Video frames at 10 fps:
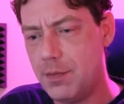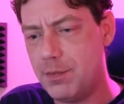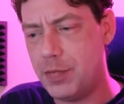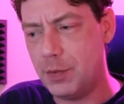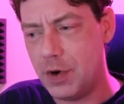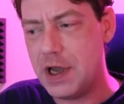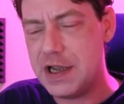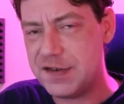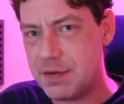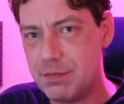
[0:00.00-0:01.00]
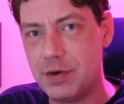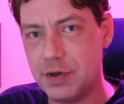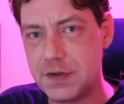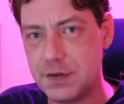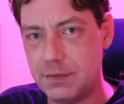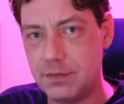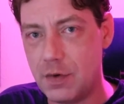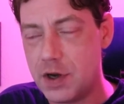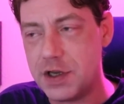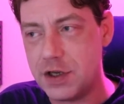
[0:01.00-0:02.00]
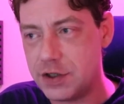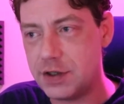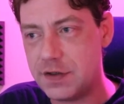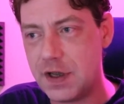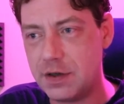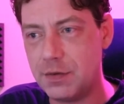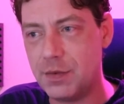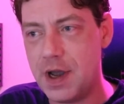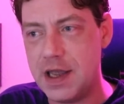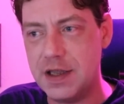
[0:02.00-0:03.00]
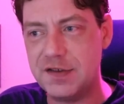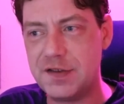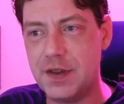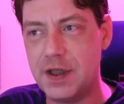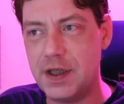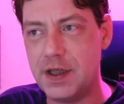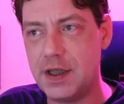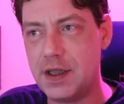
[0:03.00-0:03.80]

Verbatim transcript: But what is important, what you should take away is that,